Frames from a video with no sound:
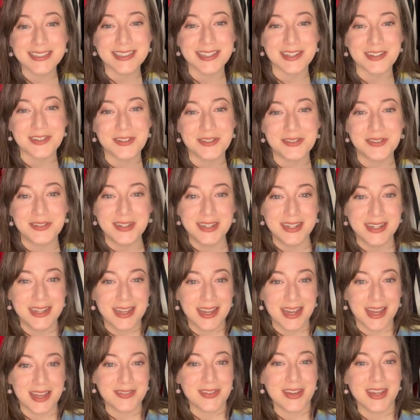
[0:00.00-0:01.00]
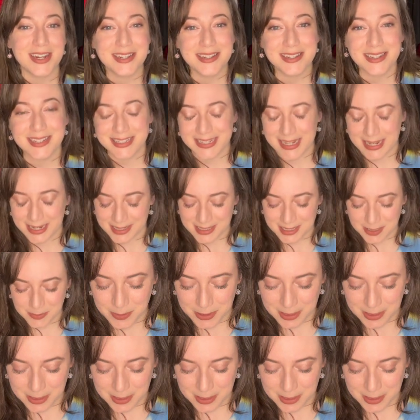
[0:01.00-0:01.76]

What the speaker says: So I've had a good day. It's